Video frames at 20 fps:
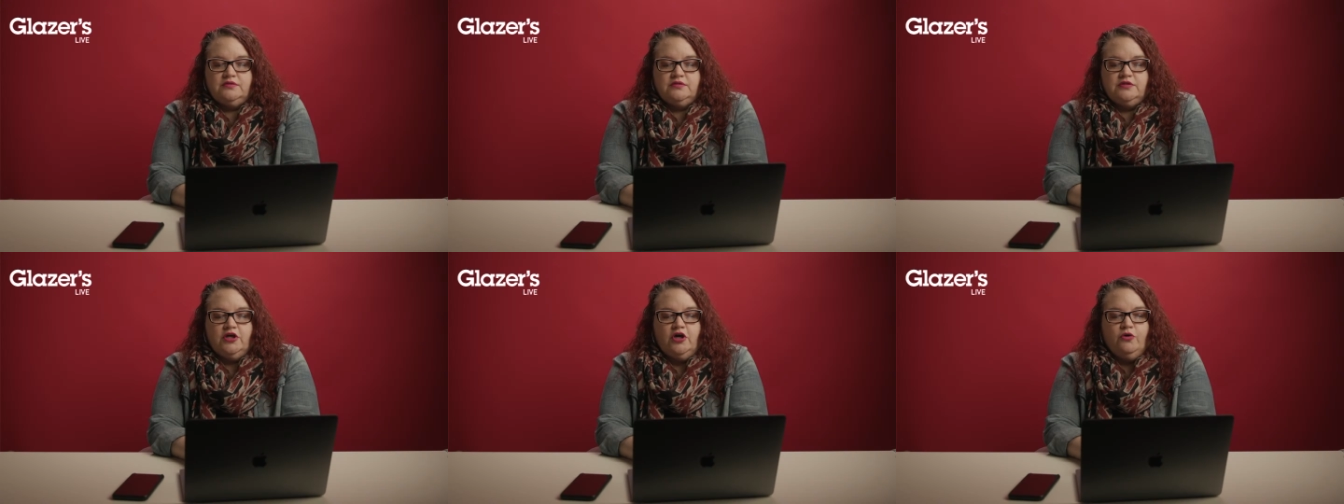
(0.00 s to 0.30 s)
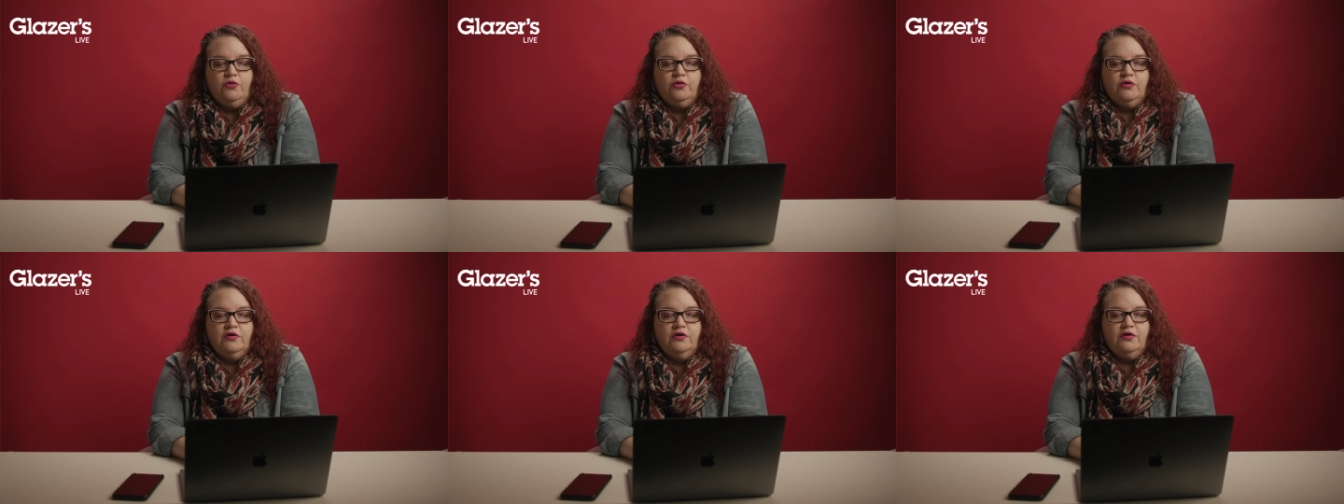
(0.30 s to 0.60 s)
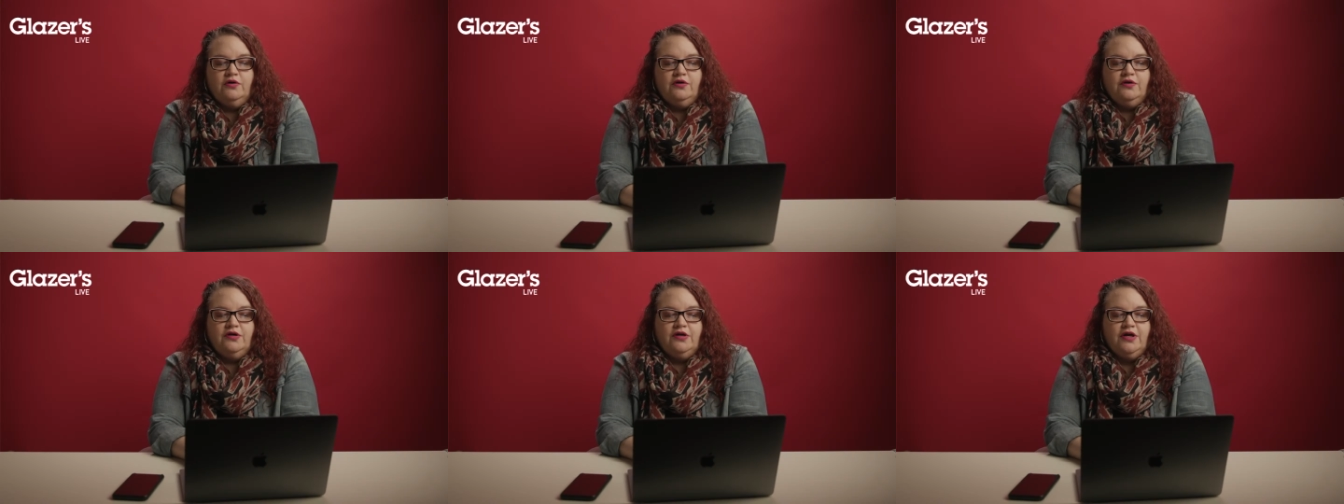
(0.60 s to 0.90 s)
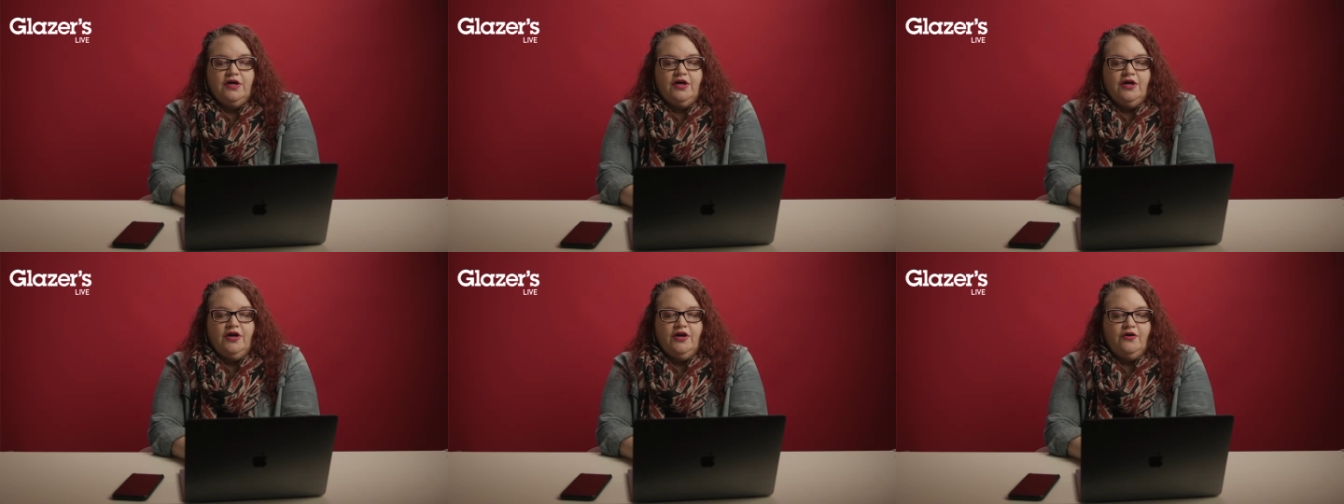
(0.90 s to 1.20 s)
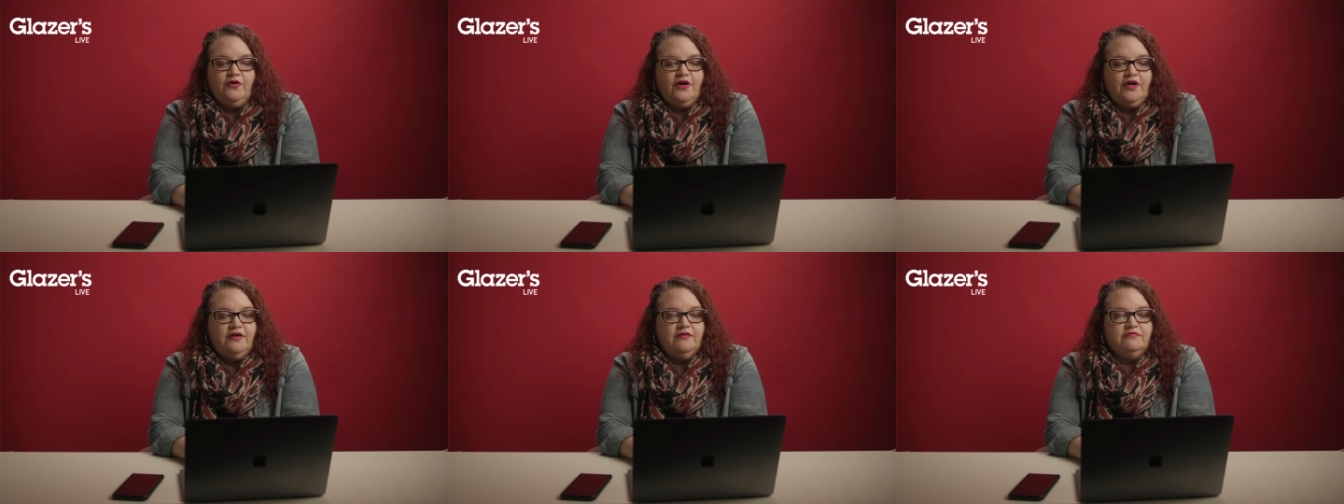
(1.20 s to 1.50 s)
Oh,
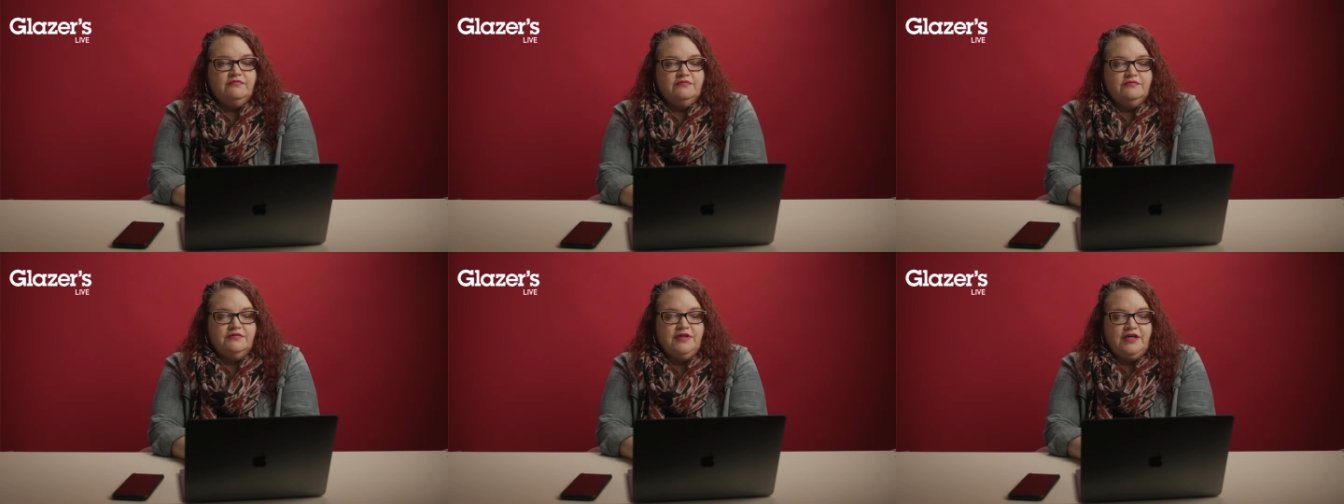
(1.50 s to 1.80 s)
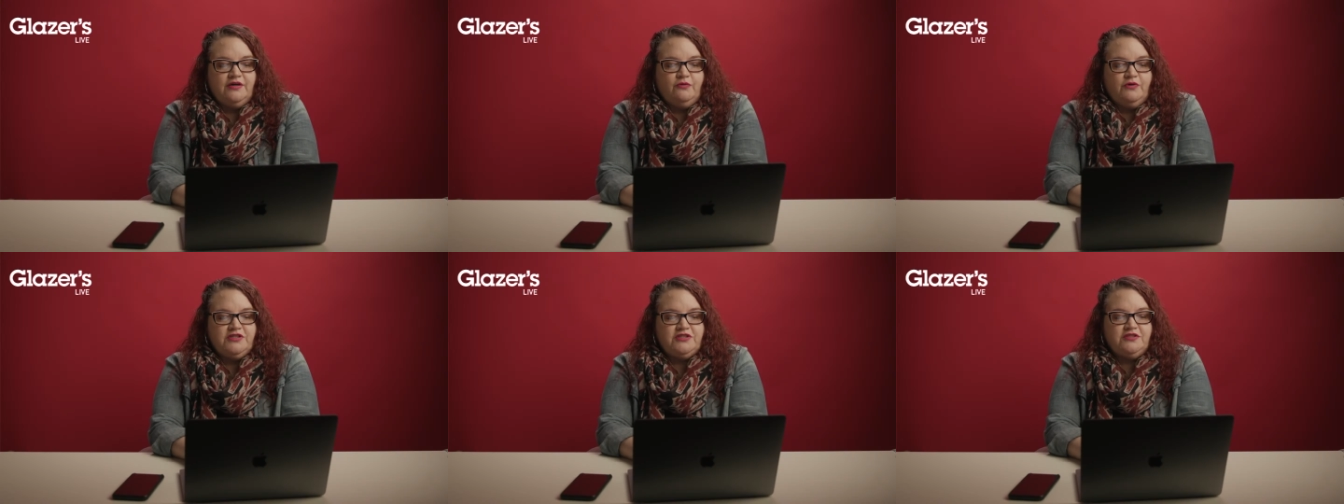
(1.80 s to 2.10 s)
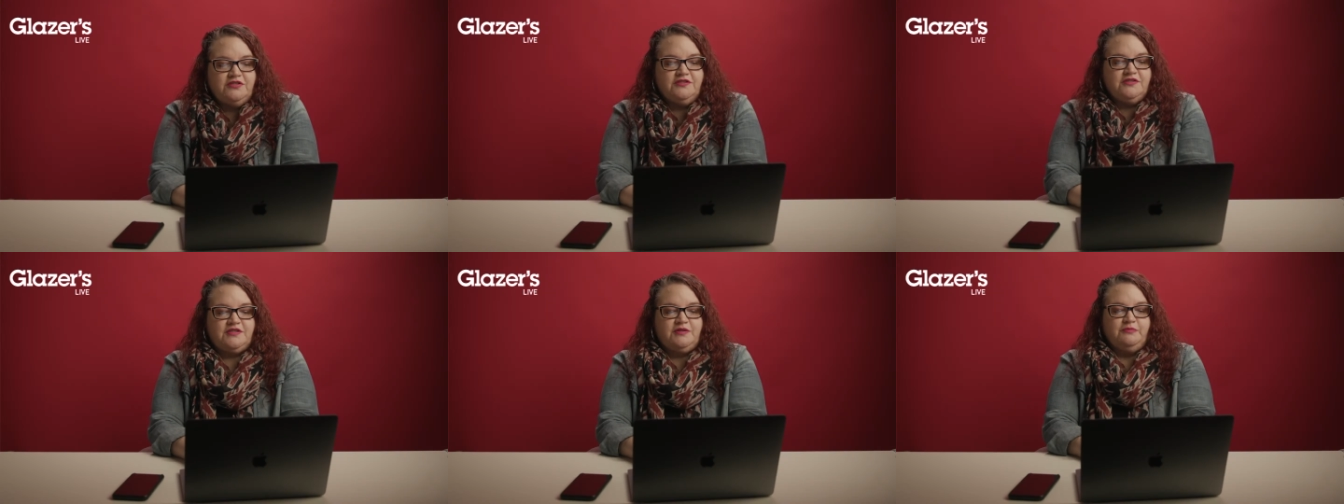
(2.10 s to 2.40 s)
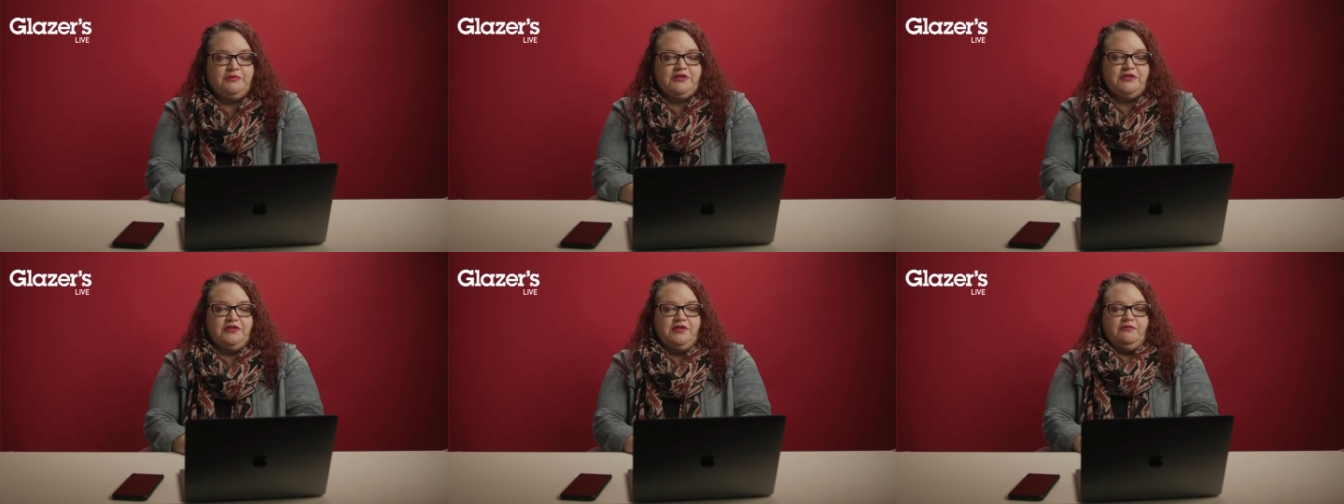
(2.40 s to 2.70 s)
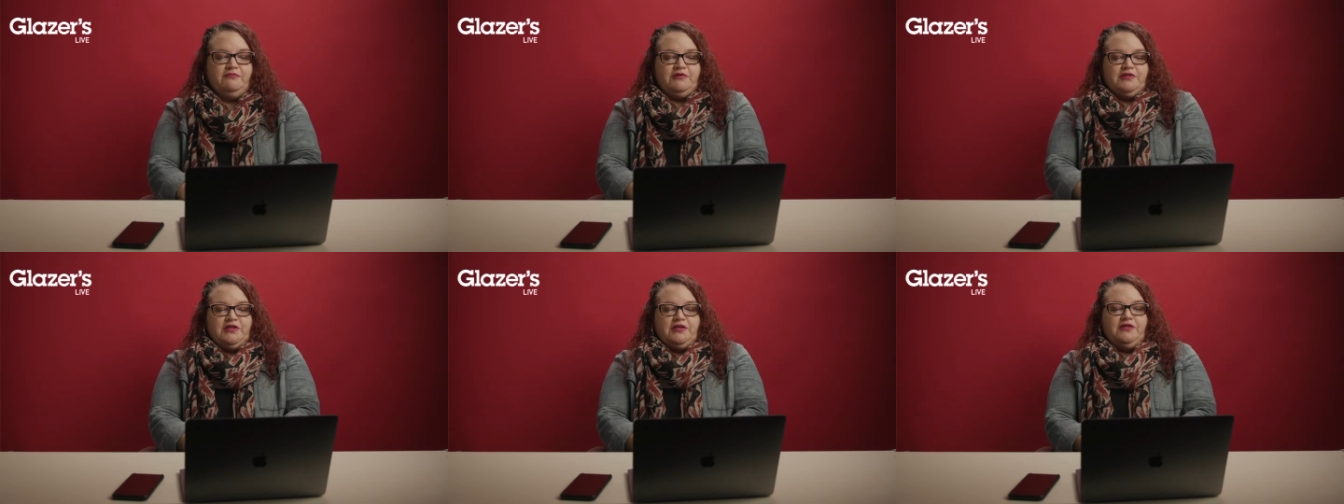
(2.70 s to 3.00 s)
okay. That question is completely
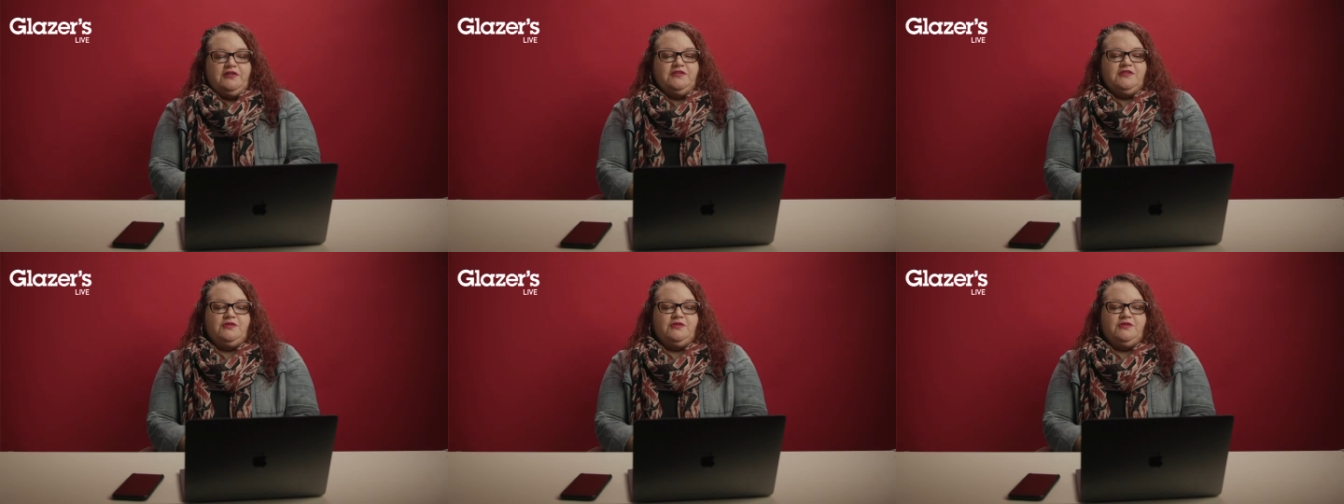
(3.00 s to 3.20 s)
unrelated,